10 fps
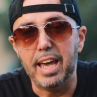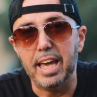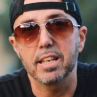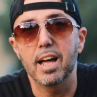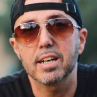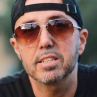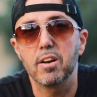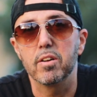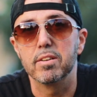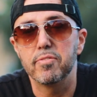it locks
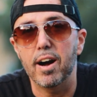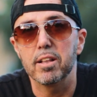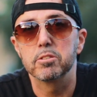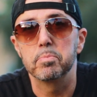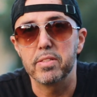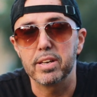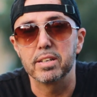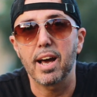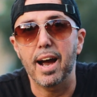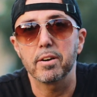on and follows me the
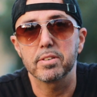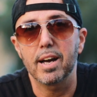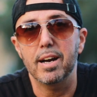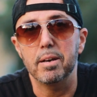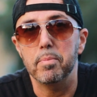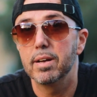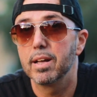entire time.